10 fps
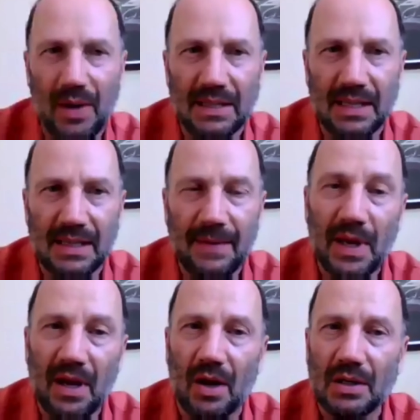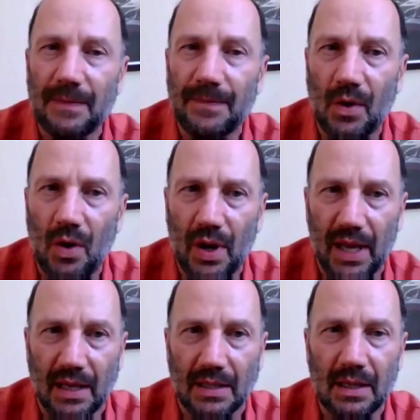So it's as if we can't
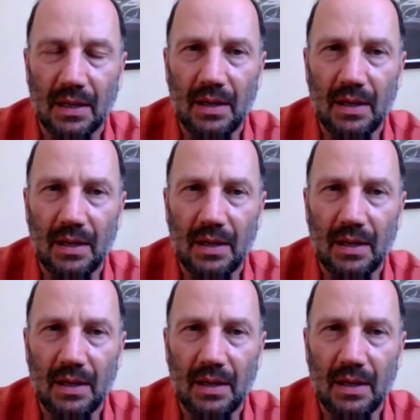avoid